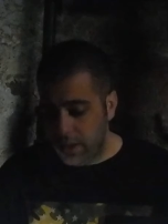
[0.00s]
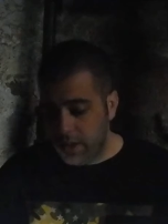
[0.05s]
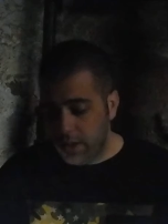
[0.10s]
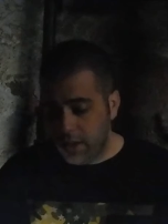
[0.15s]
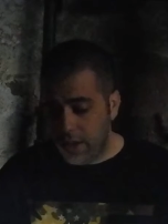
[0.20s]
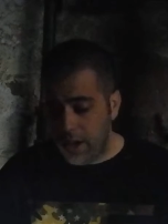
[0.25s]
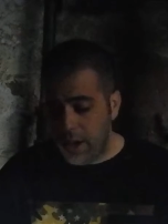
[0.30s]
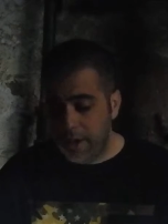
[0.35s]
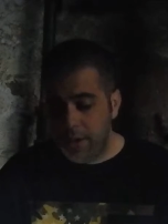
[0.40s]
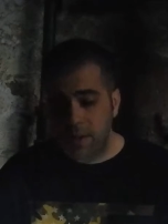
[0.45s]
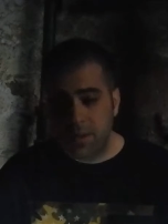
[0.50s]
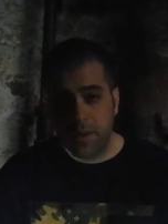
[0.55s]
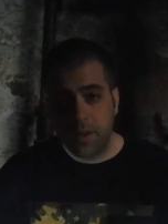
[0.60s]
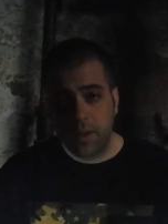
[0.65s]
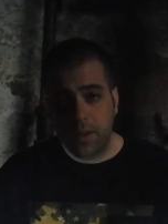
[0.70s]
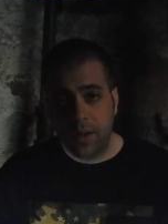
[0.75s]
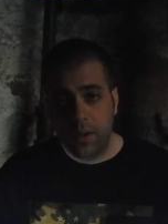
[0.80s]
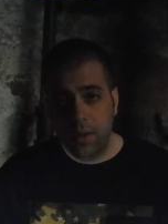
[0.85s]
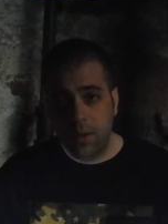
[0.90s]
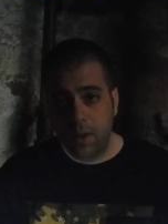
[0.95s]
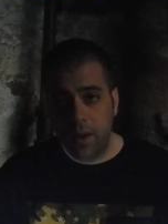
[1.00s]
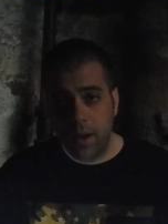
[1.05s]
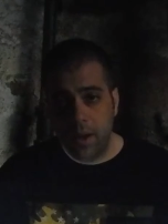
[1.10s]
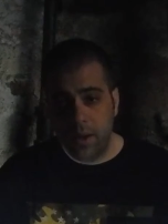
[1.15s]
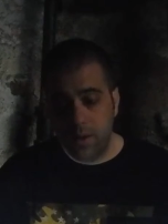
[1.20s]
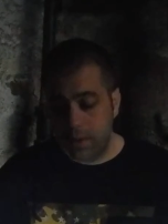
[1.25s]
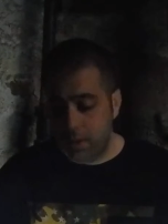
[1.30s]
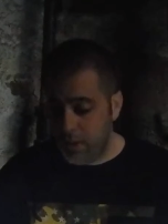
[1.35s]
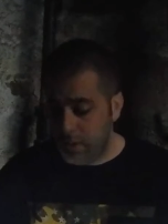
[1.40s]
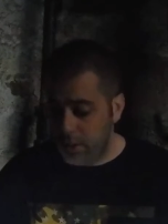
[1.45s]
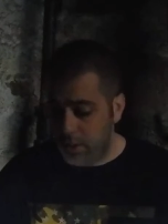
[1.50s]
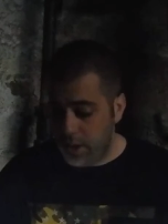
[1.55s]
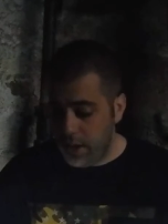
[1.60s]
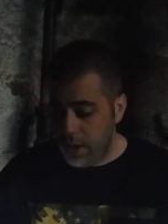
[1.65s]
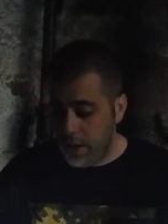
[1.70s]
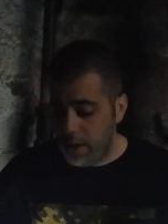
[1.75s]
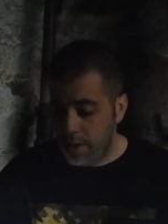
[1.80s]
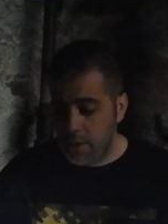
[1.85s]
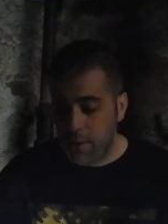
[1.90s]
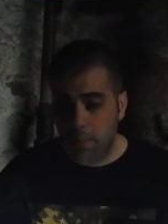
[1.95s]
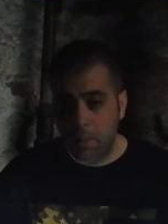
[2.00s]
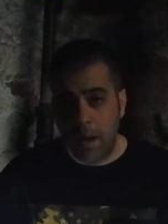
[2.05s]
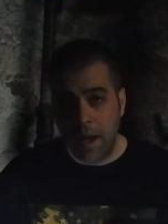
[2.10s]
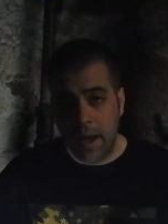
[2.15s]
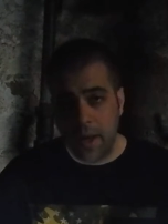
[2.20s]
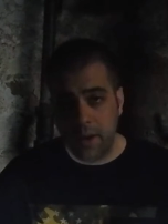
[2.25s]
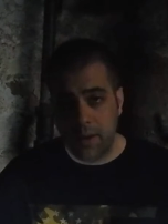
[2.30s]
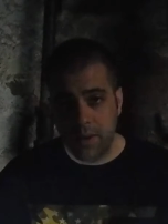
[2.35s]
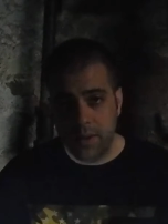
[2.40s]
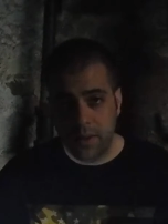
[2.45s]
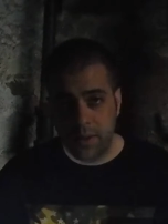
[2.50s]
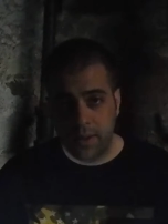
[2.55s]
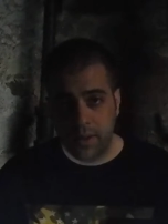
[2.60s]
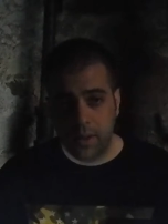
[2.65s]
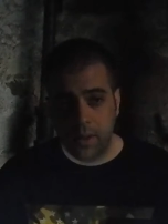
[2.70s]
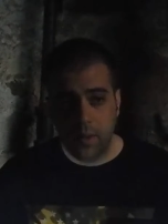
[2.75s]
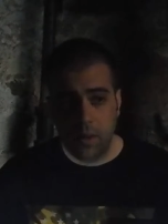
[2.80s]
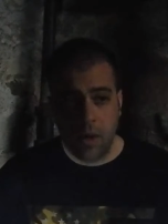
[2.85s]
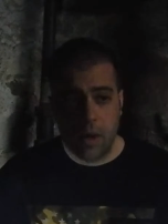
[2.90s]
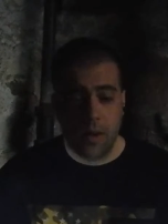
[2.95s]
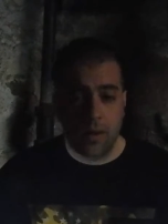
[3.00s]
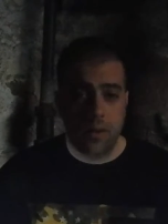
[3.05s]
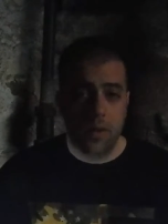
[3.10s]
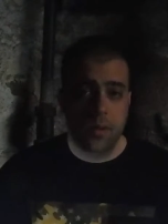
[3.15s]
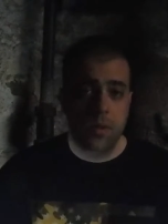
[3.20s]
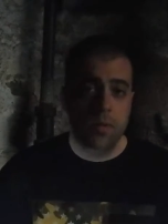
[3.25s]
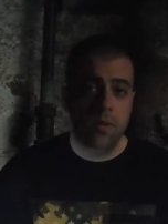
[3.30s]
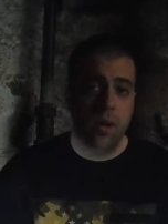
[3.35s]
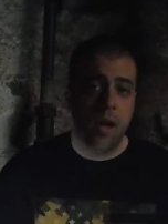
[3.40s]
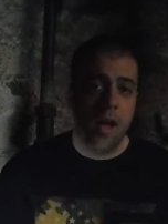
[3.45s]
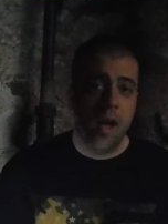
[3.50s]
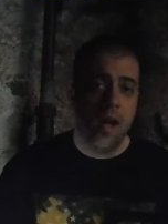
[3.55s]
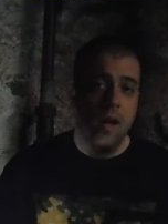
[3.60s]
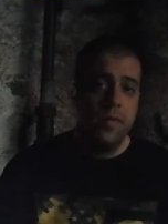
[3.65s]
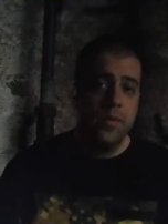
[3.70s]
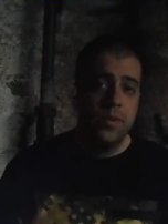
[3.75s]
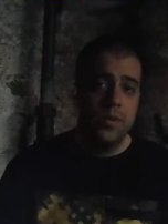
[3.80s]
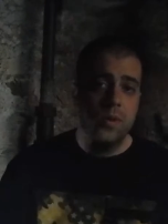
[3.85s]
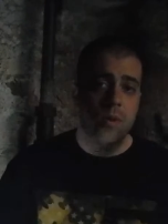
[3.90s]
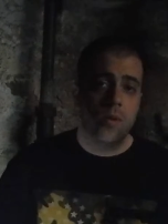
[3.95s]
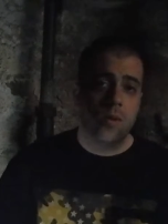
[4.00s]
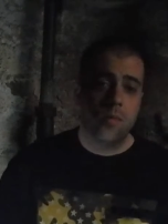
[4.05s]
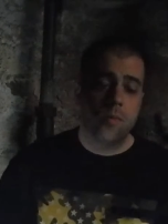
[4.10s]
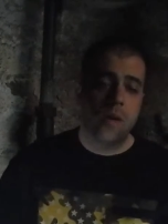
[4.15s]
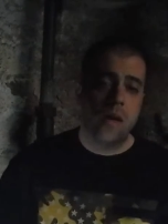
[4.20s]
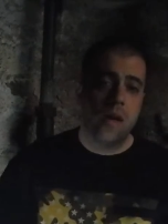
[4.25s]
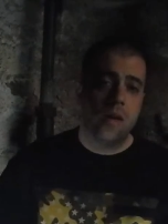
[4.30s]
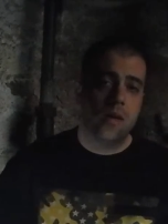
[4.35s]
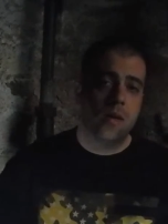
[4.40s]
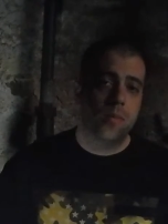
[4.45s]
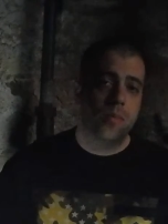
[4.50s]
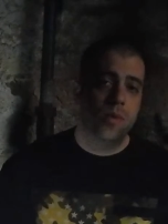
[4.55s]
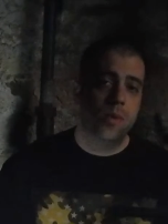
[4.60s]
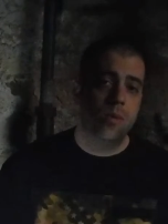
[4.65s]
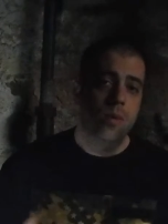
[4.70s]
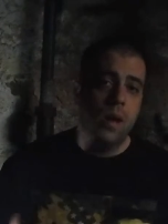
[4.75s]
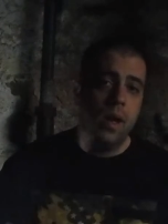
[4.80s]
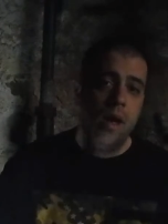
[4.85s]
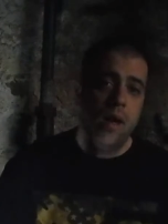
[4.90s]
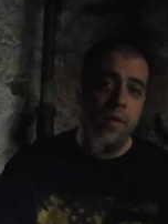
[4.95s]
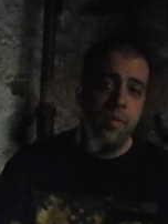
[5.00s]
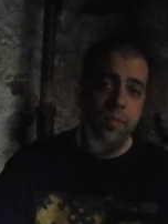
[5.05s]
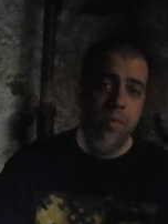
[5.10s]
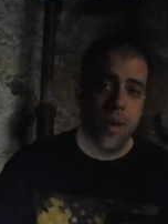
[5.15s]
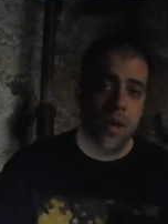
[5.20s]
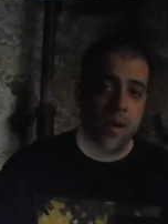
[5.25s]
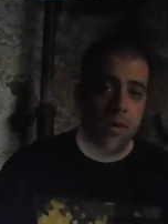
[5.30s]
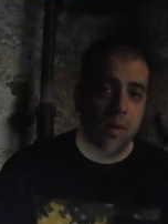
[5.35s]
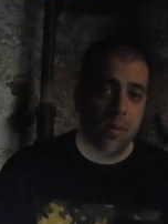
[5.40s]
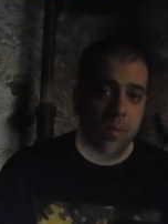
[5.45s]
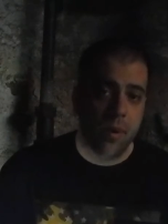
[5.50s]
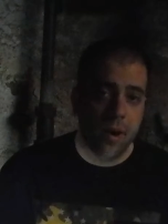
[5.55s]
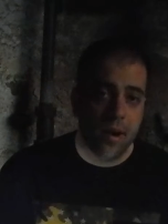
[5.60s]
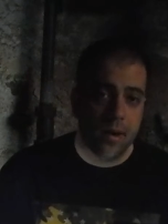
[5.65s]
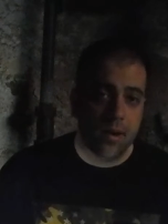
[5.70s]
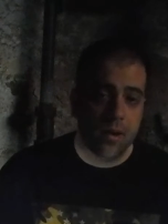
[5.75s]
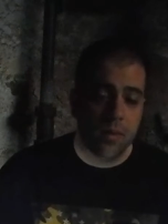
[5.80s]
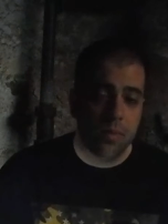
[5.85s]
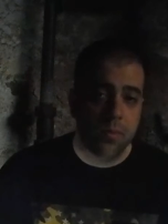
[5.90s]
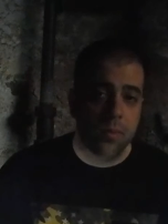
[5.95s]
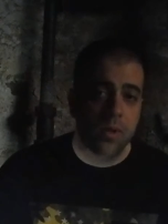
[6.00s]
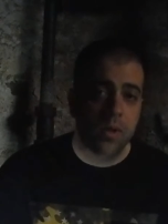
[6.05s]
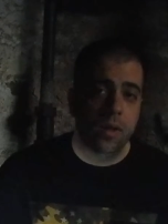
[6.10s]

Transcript: candles are going to go out, and your battery's going to go out. Do you have solar backup? Do you have battery backup?